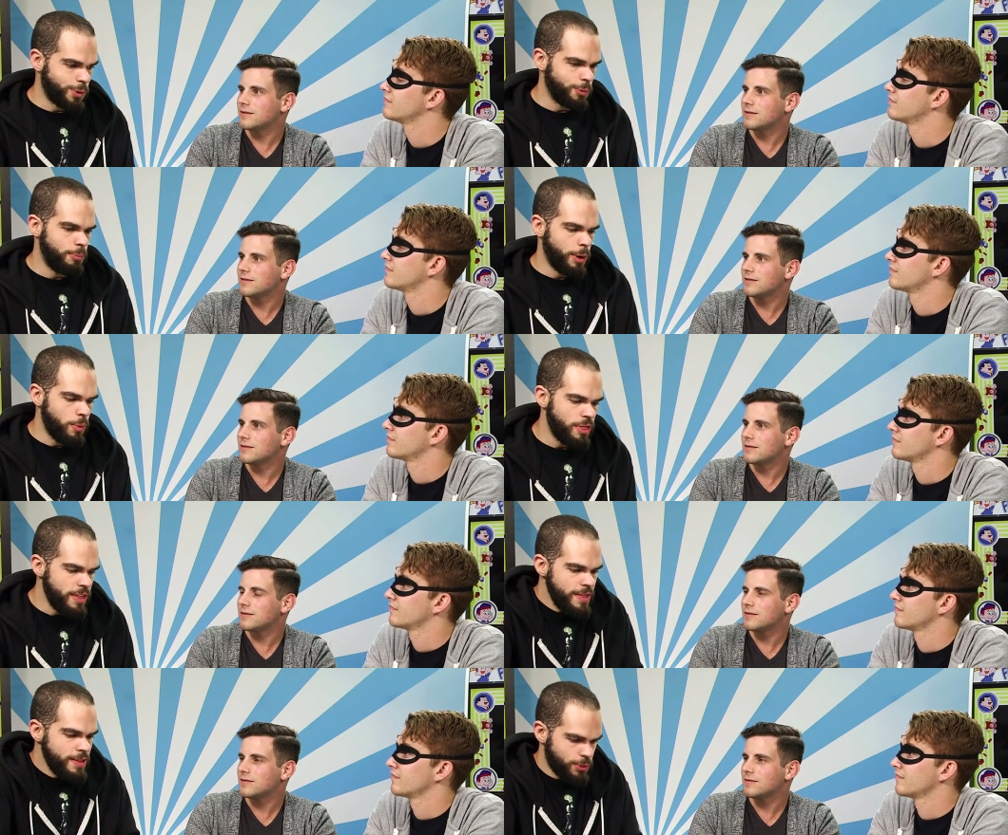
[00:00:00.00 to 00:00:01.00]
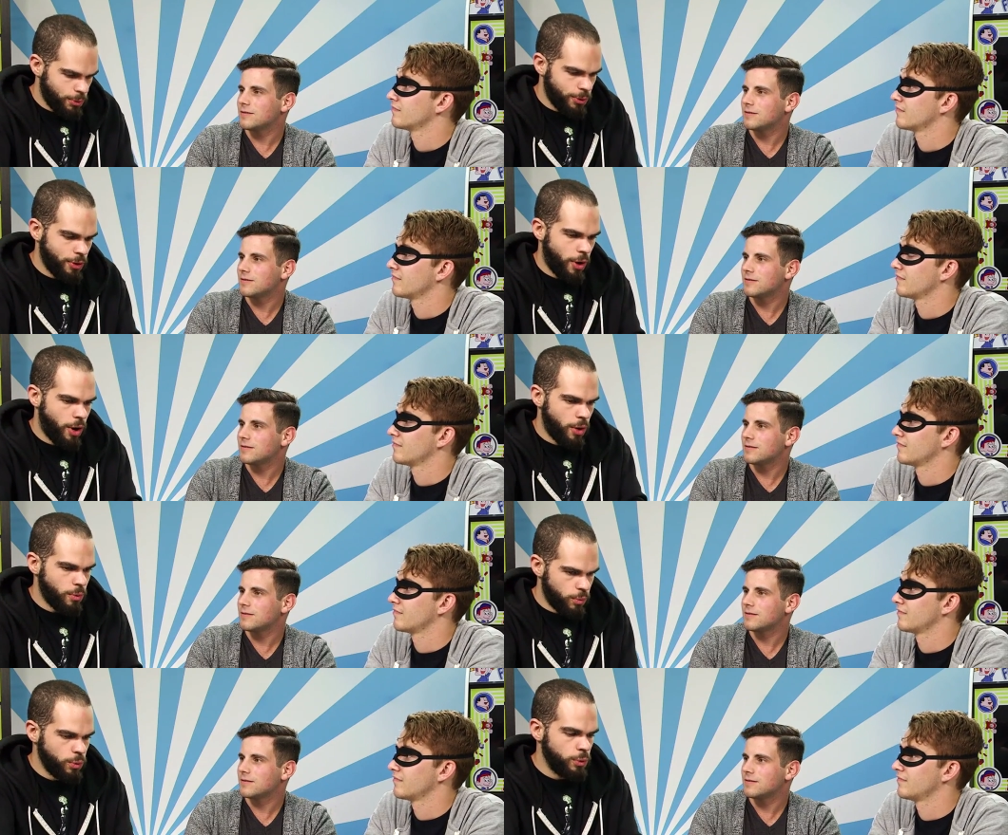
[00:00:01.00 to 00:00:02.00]
Speaker 1: world, but within this world there are
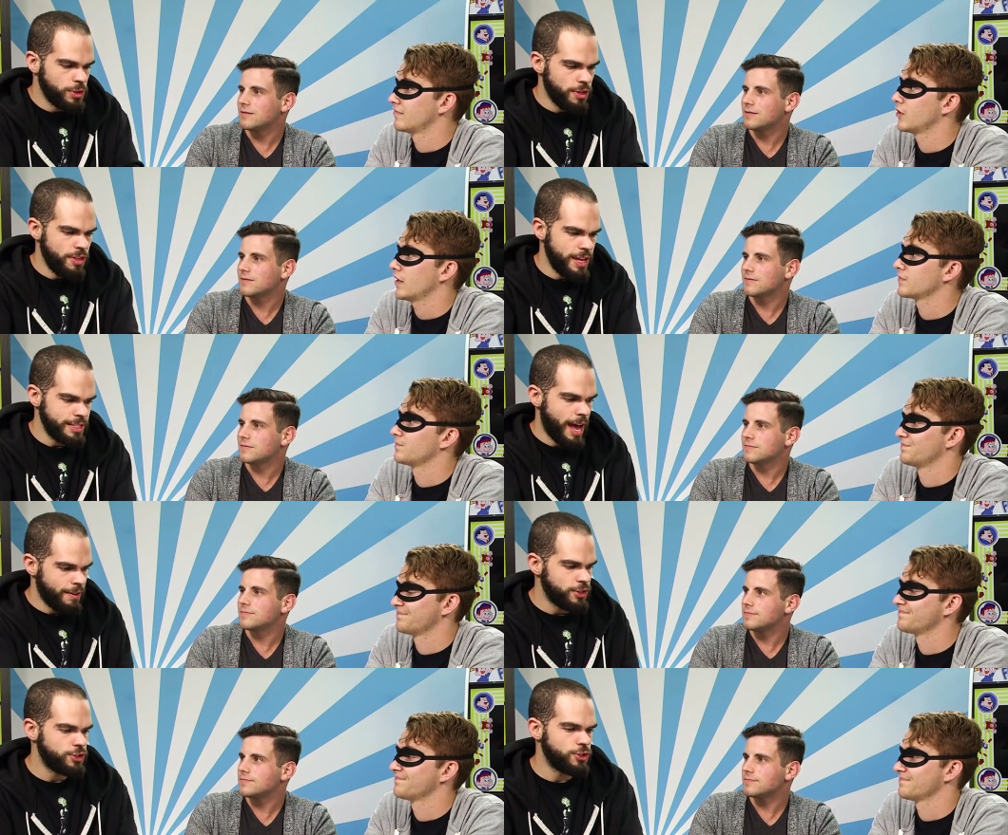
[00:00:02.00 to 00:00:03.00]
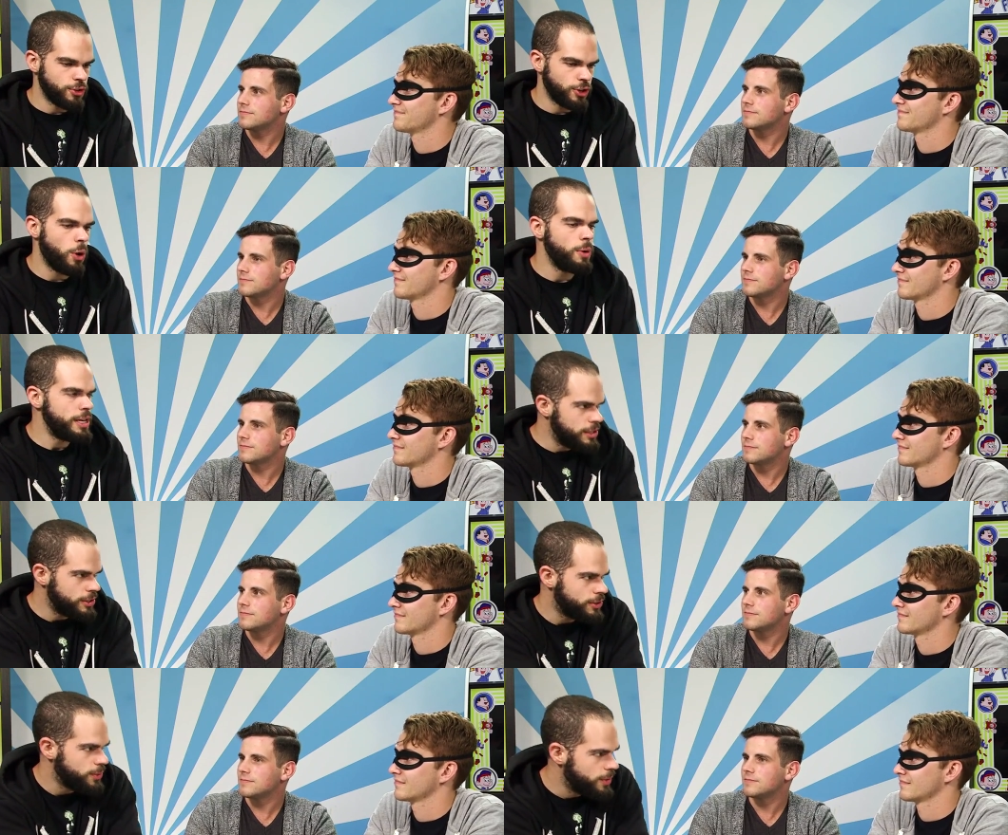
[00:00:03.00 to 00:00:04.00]
rules and yeah. things have a certain
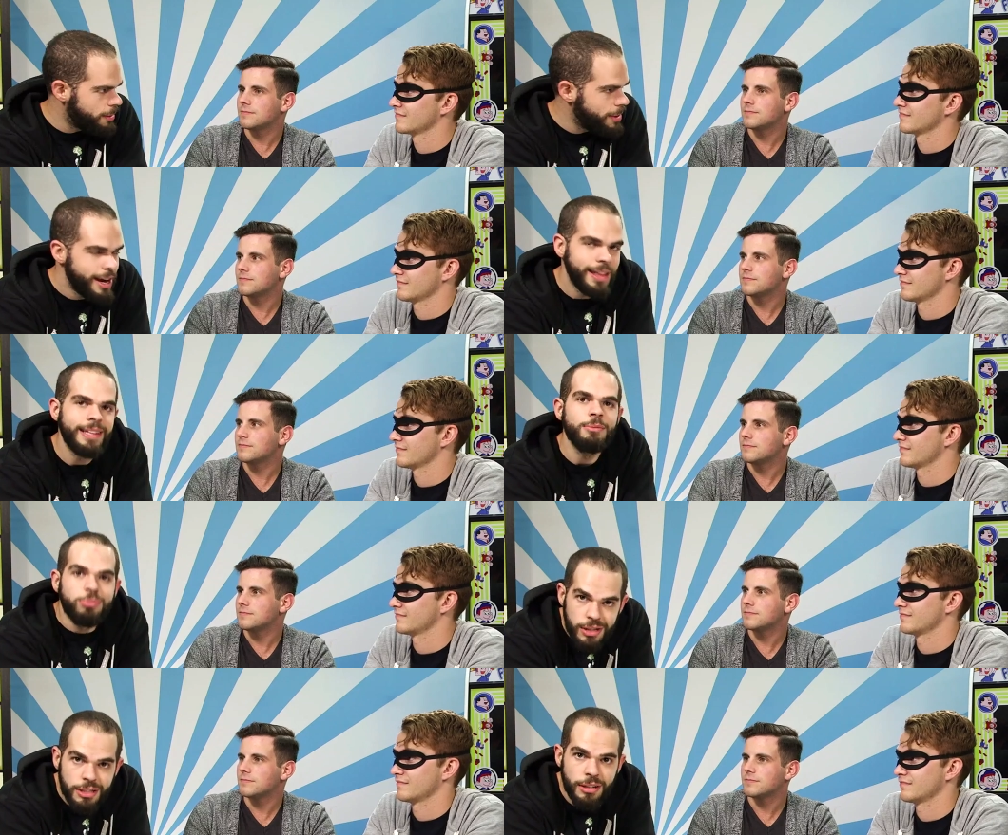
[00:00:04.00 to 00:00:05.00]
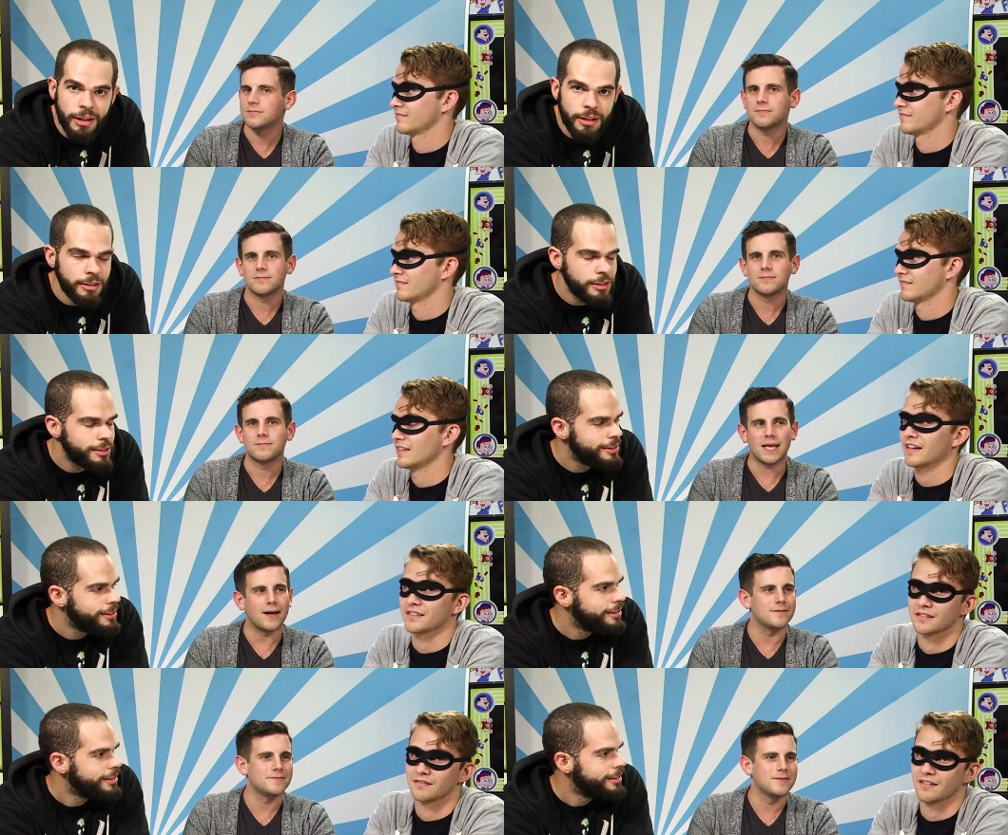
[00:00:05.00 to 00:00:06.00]
cohesion to them, and mm-hmm. appreciated.
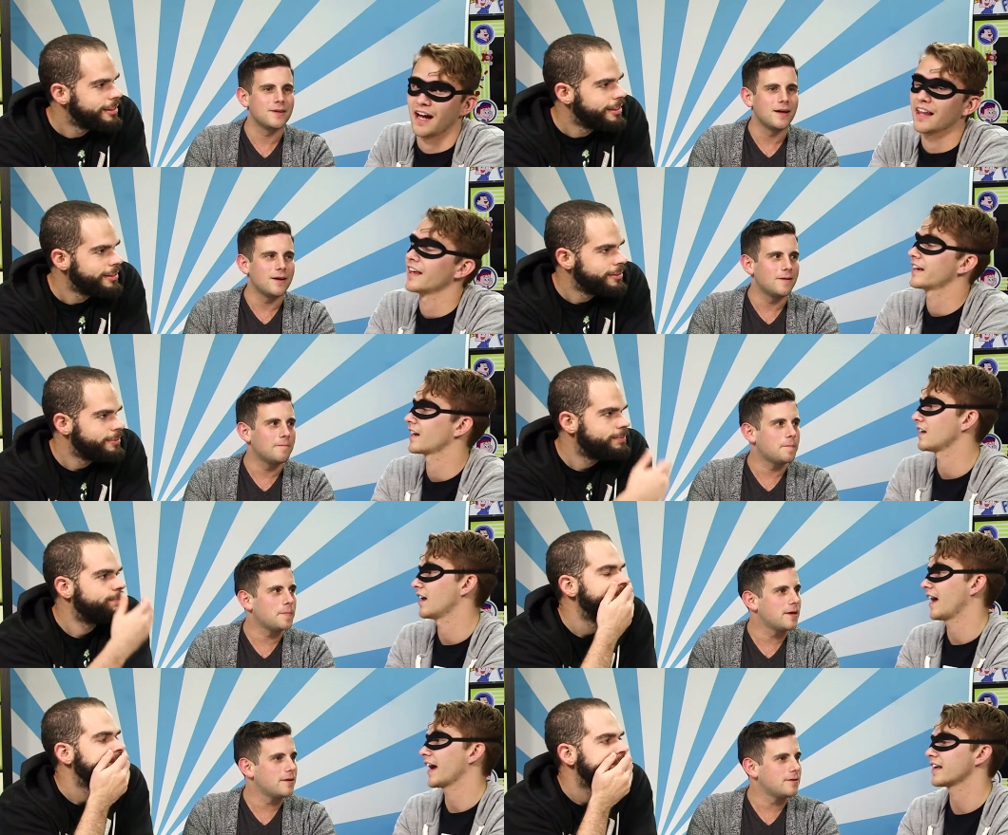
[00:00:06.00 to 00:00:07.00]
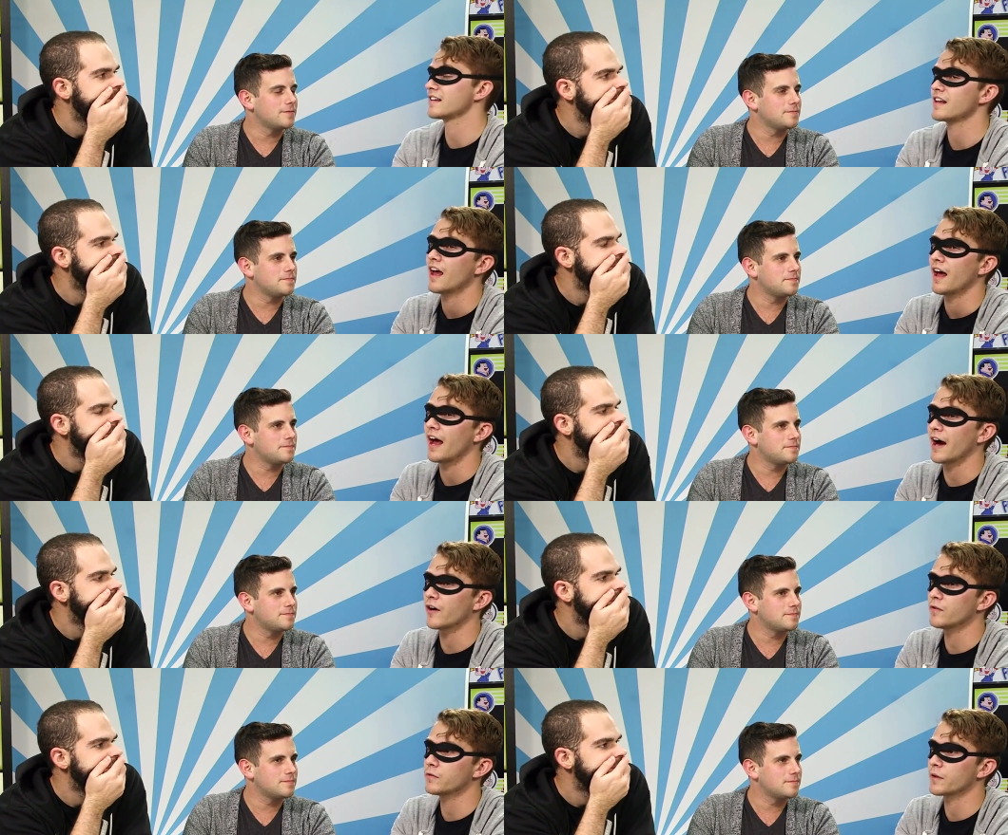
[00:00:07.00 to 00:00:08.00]
Speaker 2: Yes. Yeah. I like it a lot. I
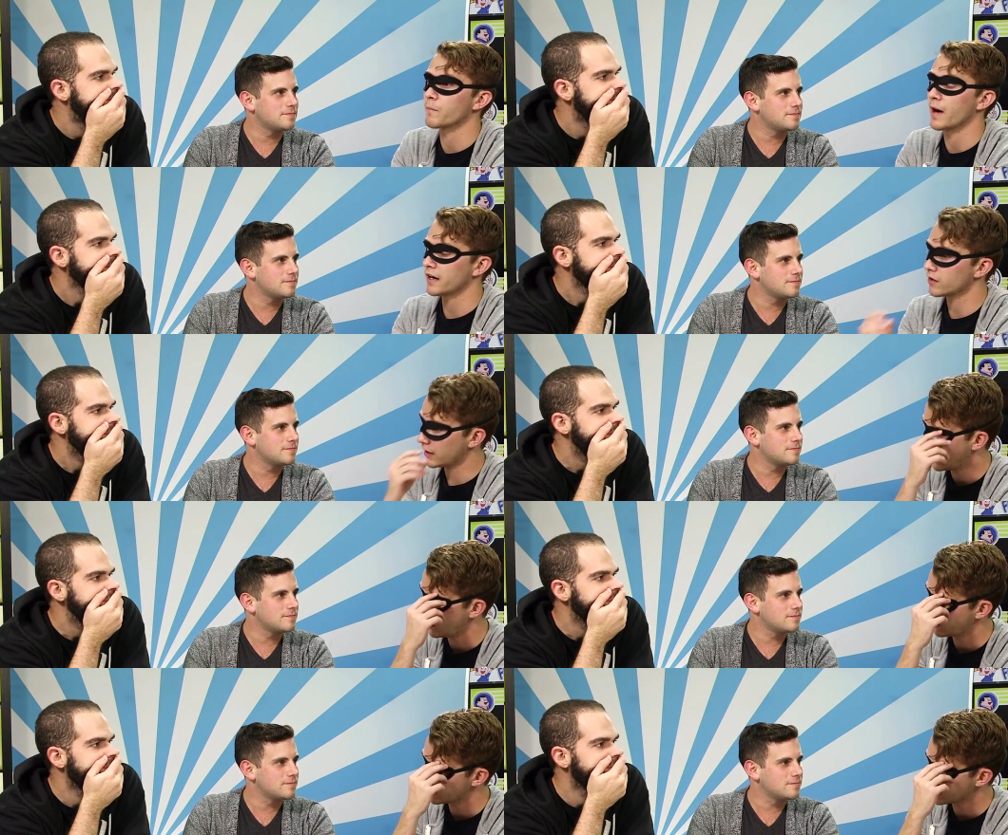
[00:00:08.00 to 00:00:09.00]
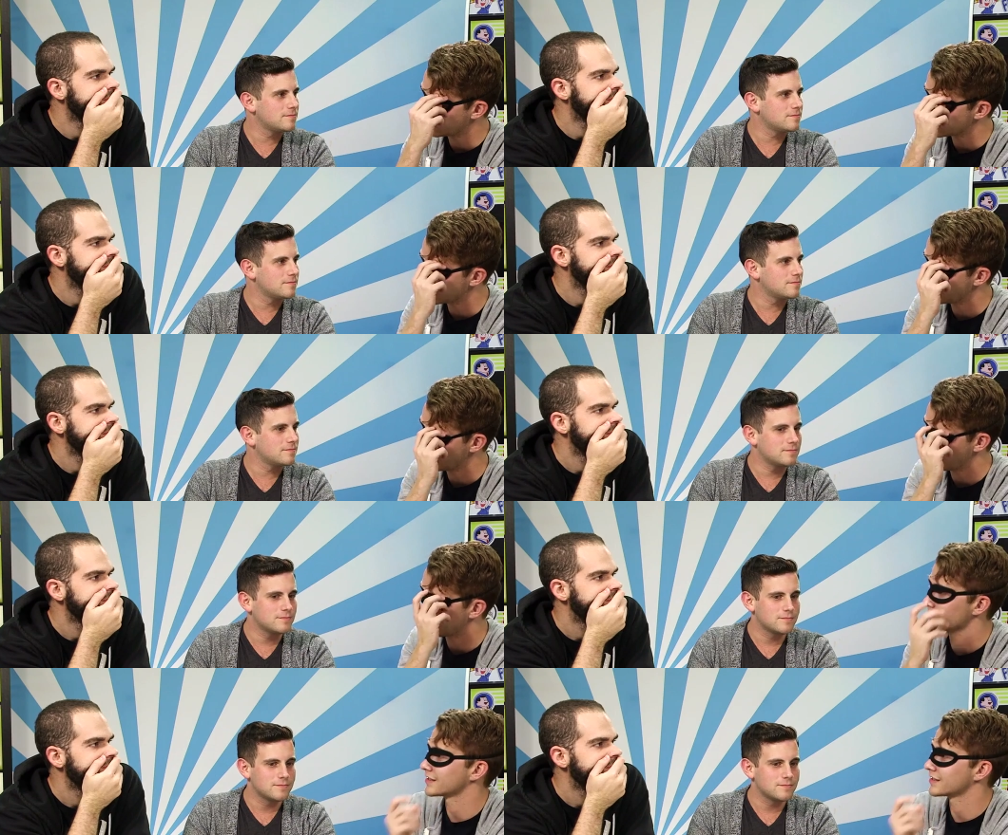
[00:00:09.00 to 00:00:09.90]
out of the minor characters, I have to say my favorite is